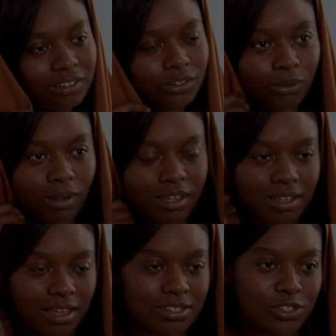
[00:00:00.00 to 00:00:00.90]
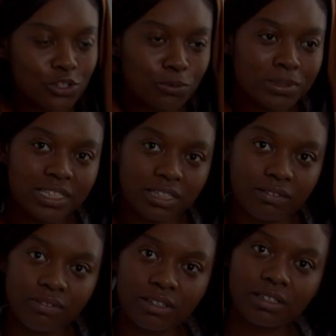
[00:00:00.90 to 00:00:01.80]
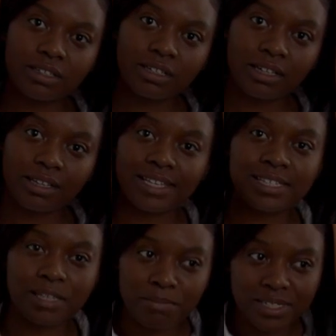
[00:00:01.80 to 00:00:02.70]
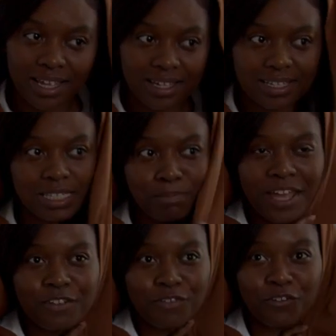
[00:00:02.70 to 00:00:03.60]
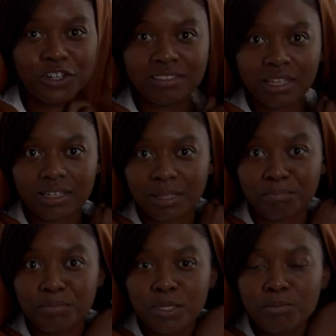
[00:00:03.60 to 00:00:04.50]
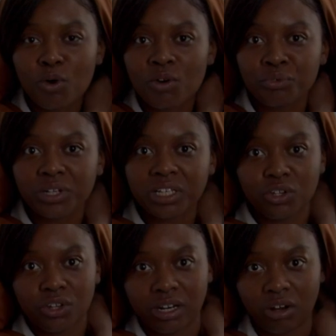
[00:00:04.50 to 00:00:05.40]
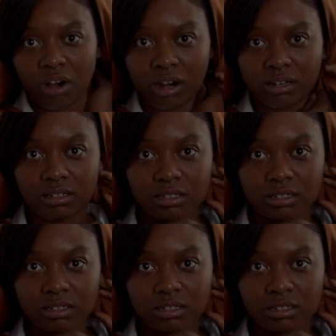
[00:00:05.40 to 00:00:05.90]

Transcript: You know, I still believe that someday, in spite of everything, that people are really good at heart.